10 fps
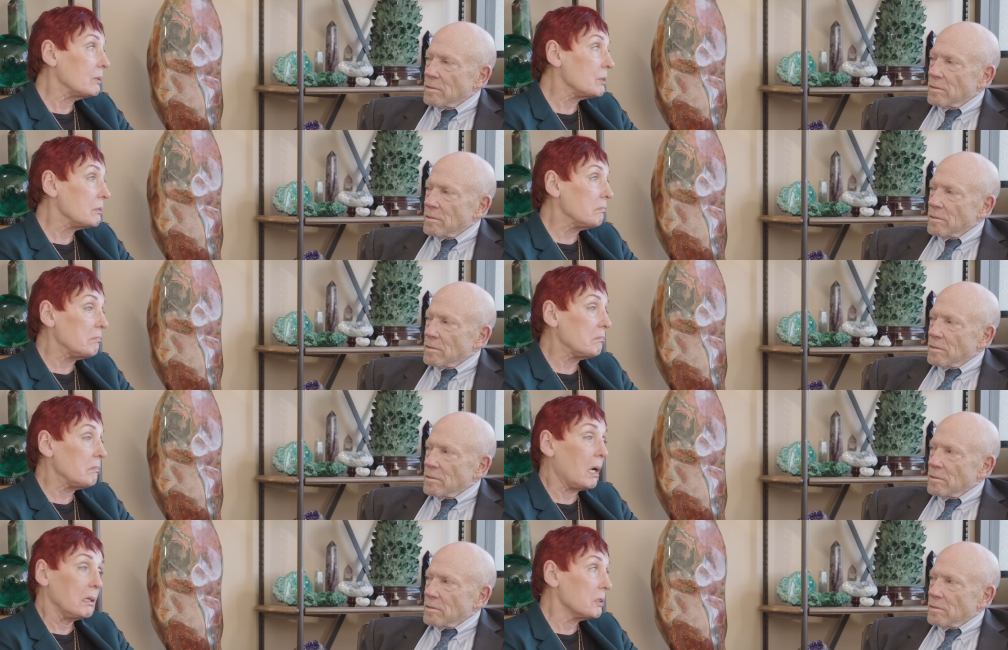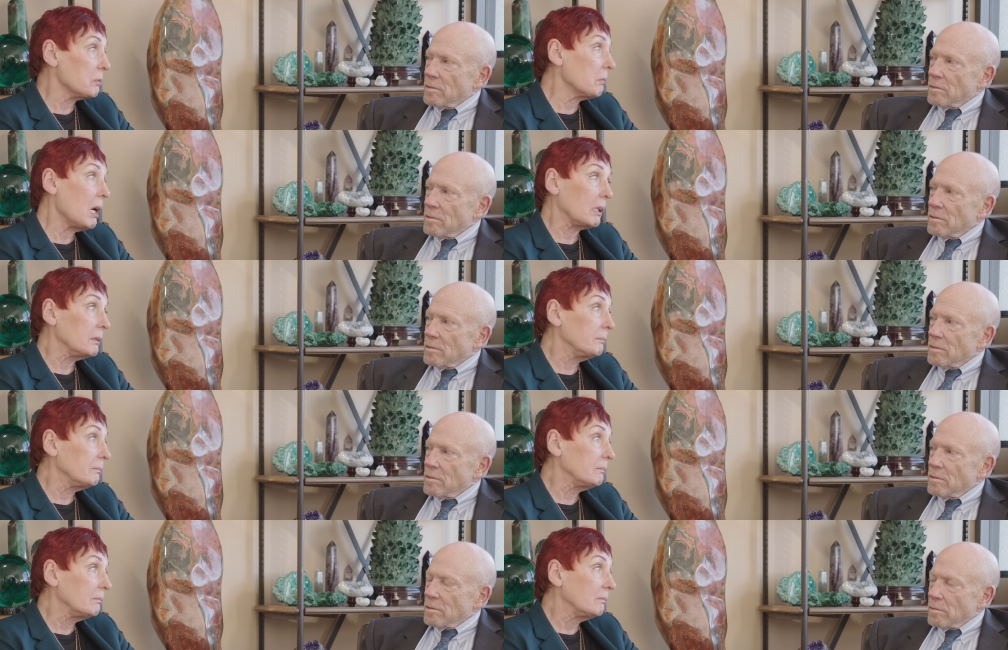Speaker 1: was hard as a rock,
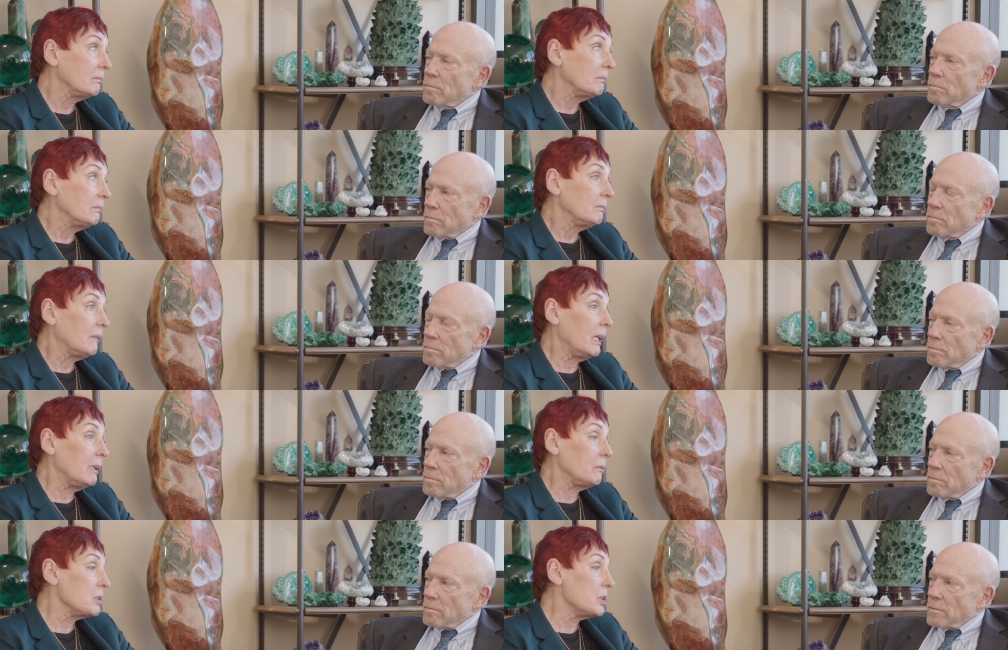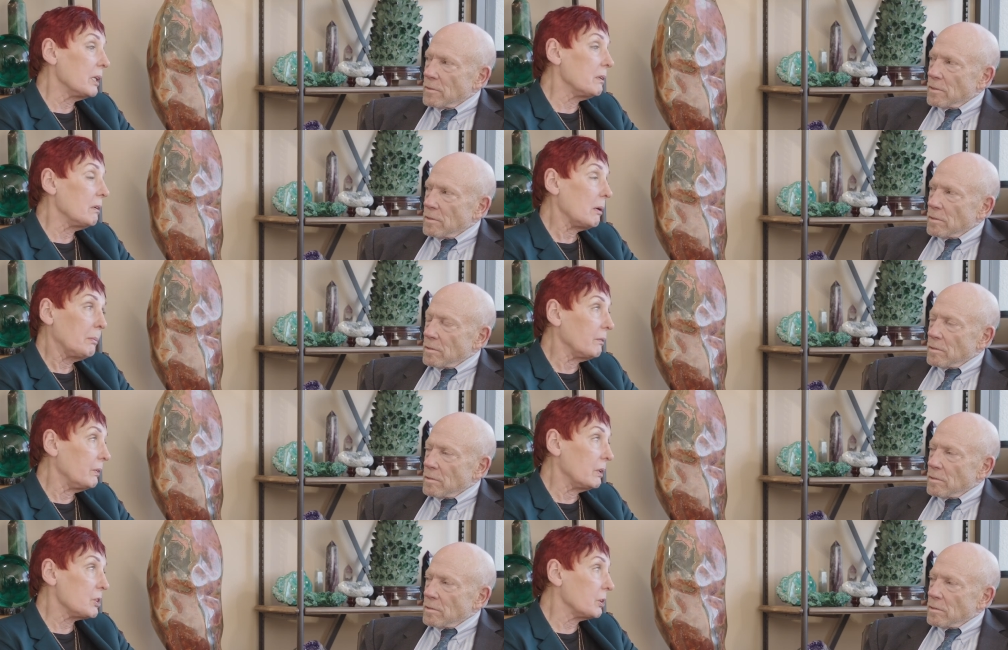and it was done a number of
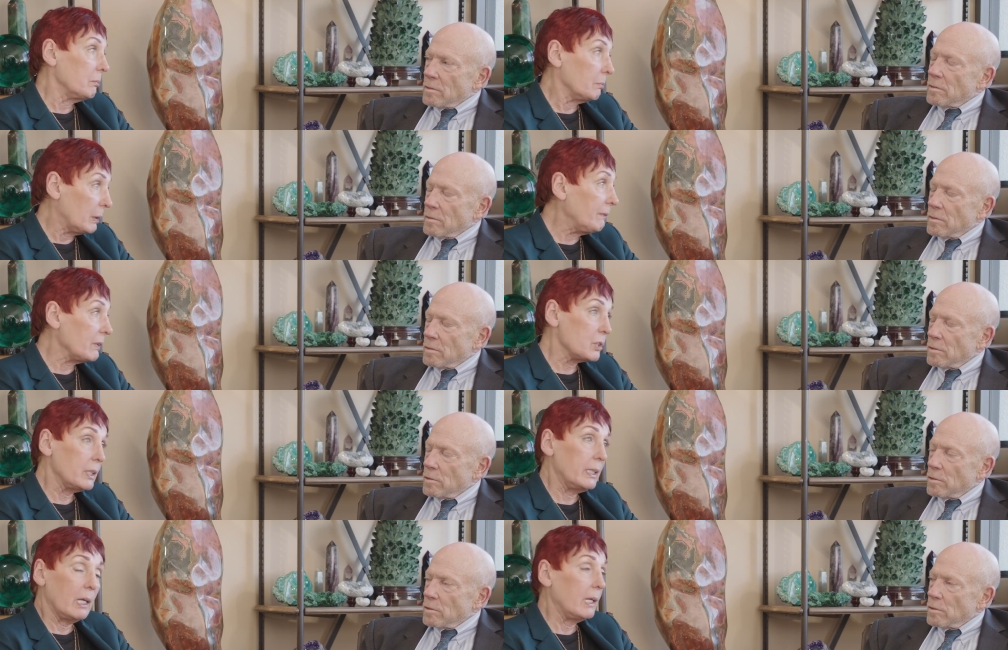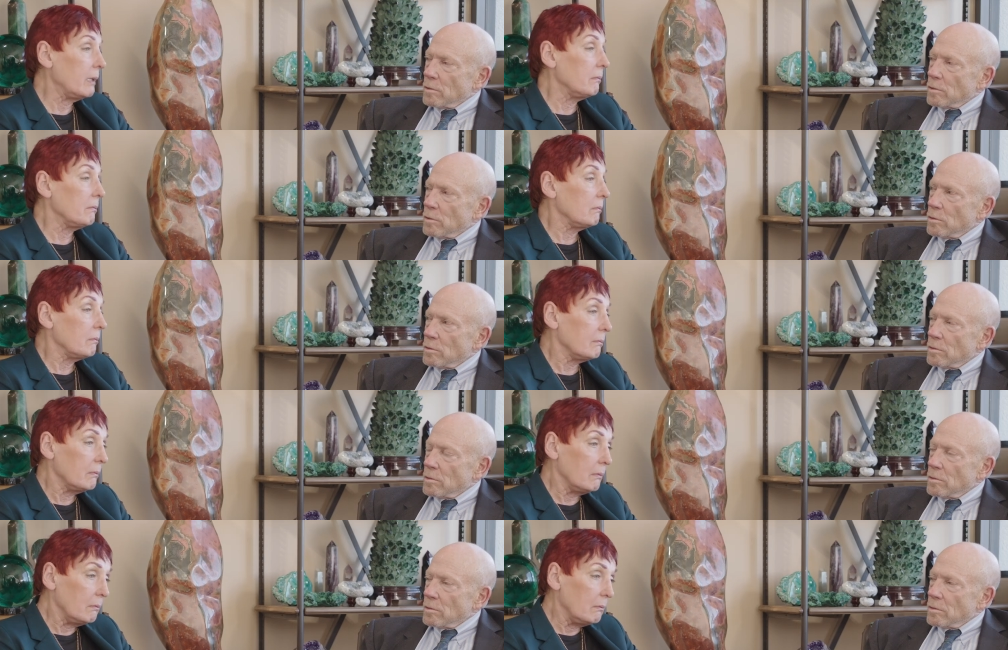years previously and it
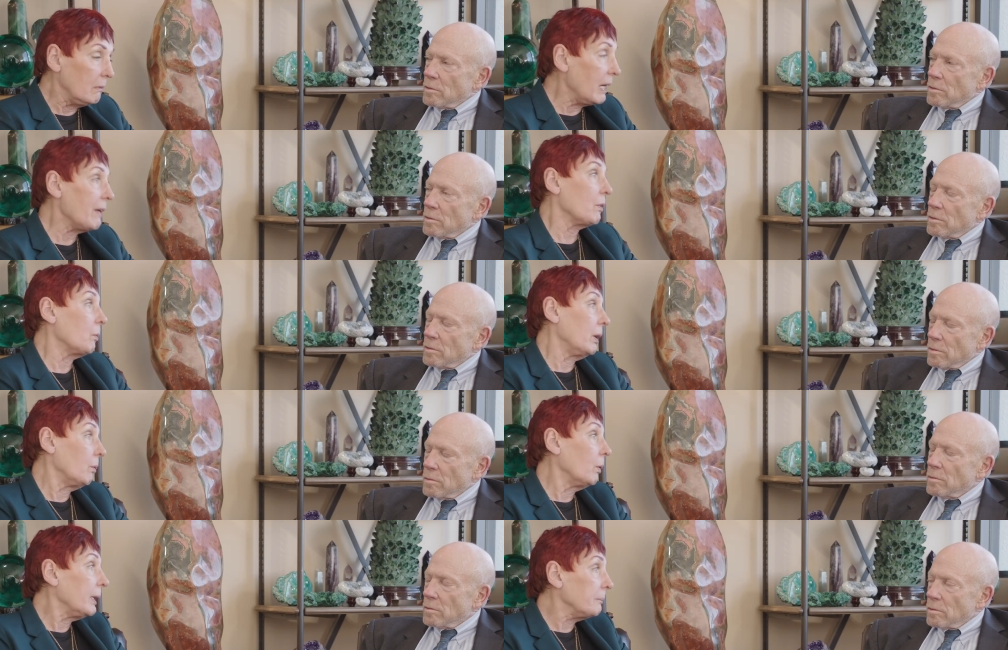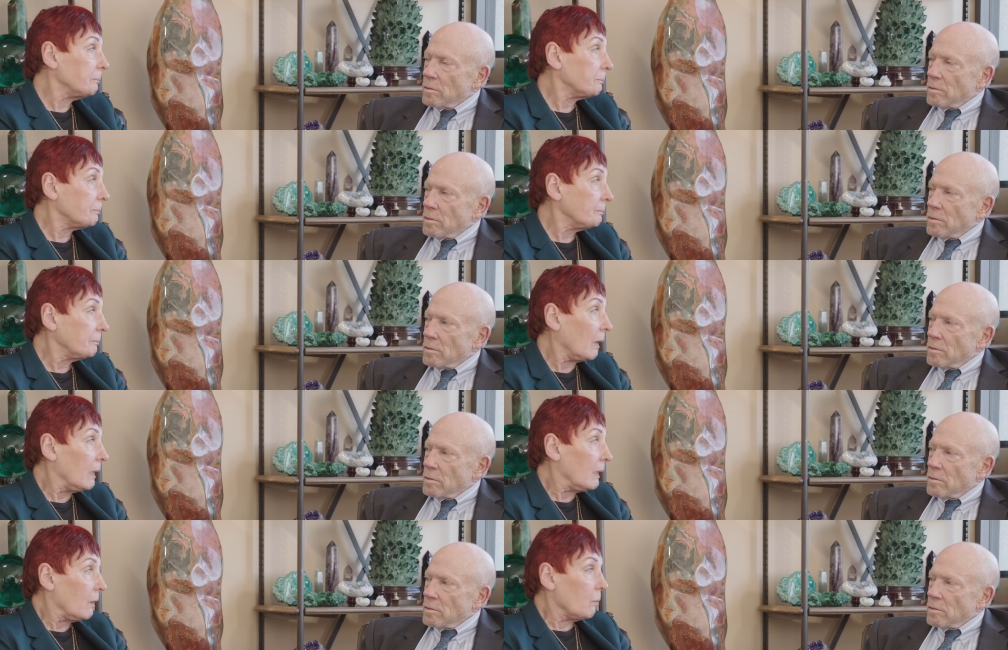never went away.
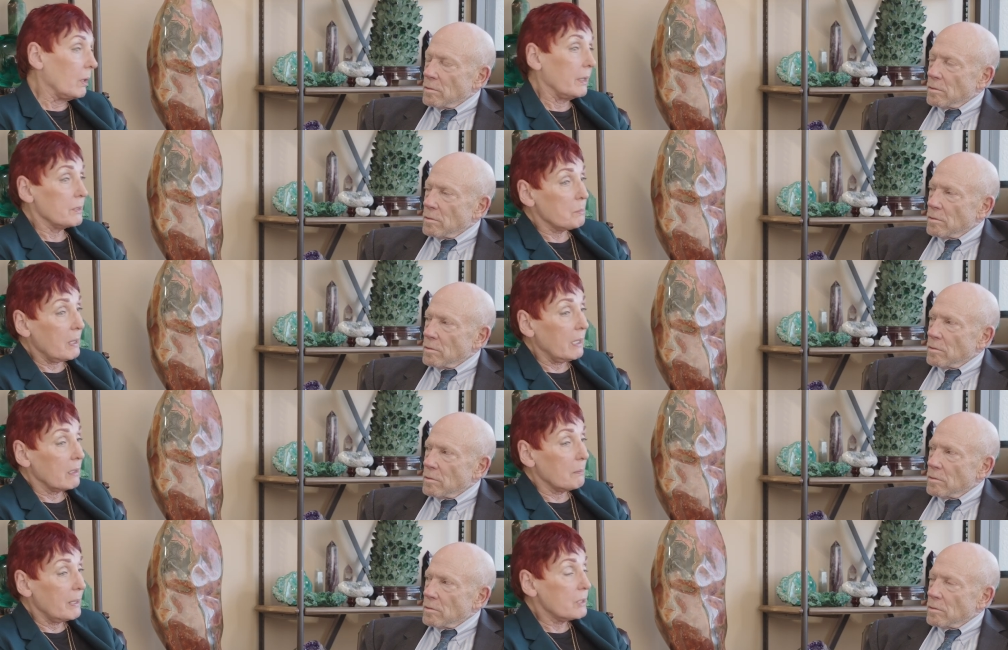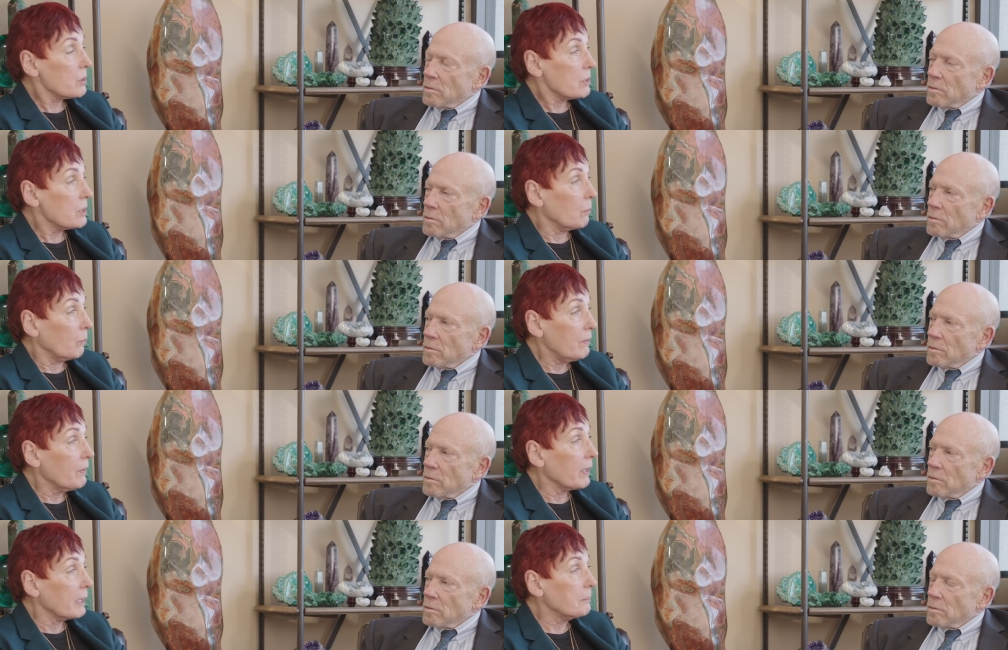Whereas many of the patients that we've
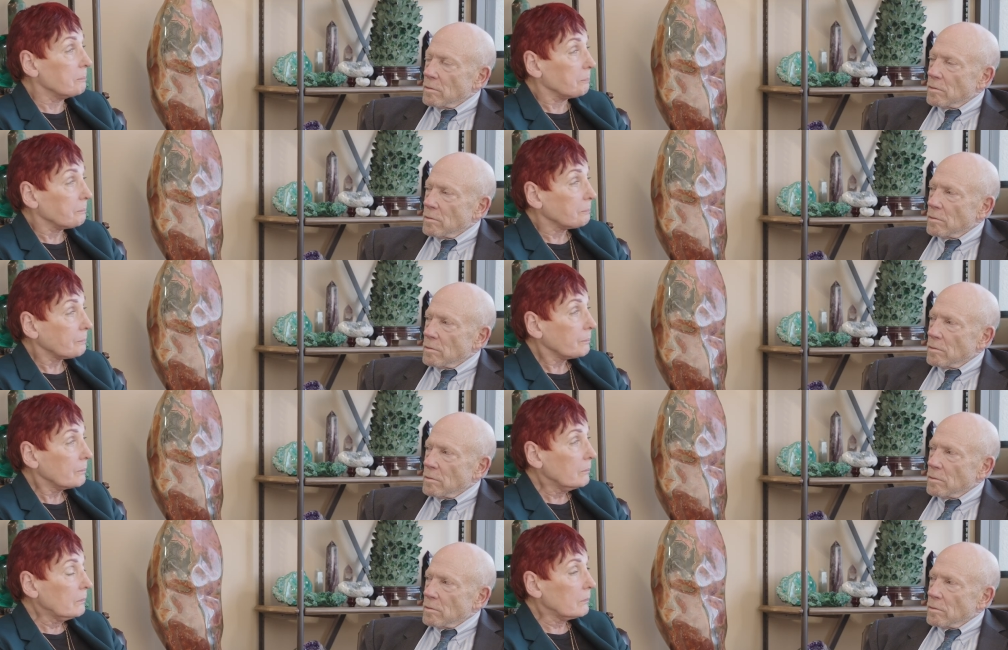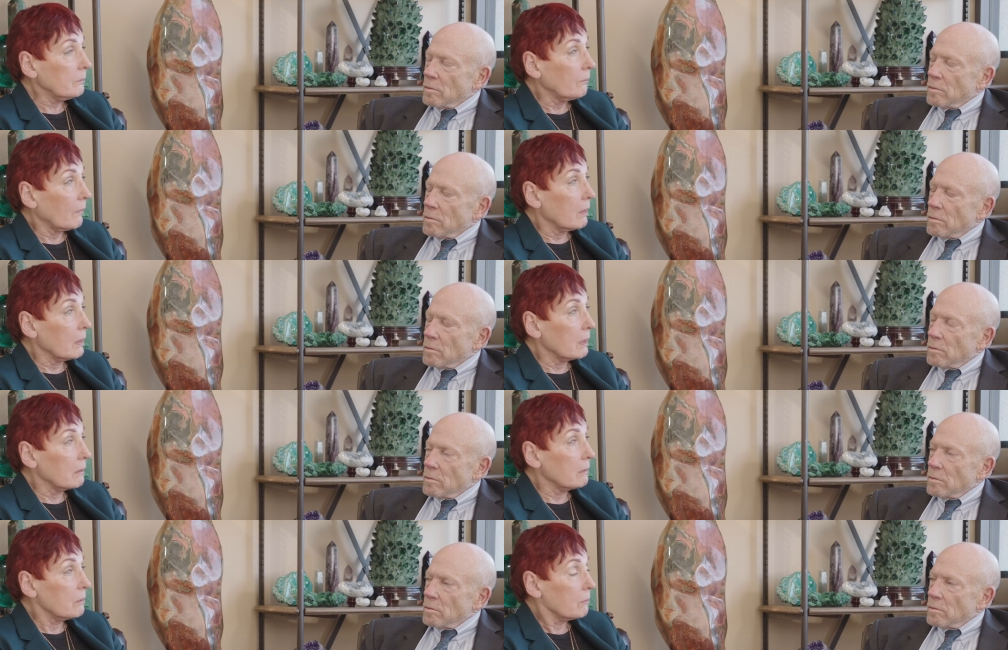had
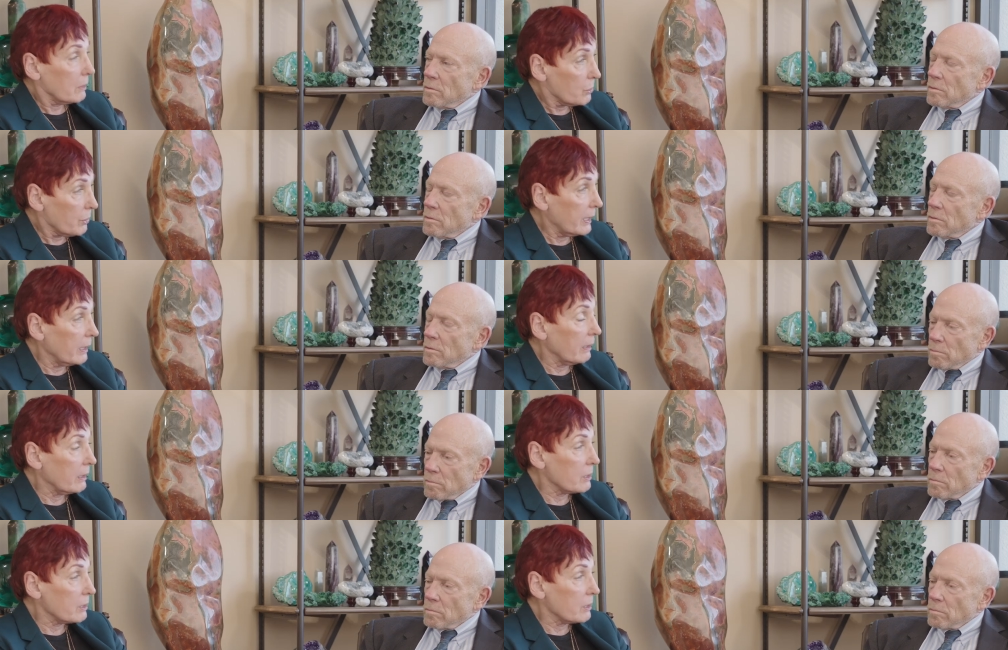uh, who treated in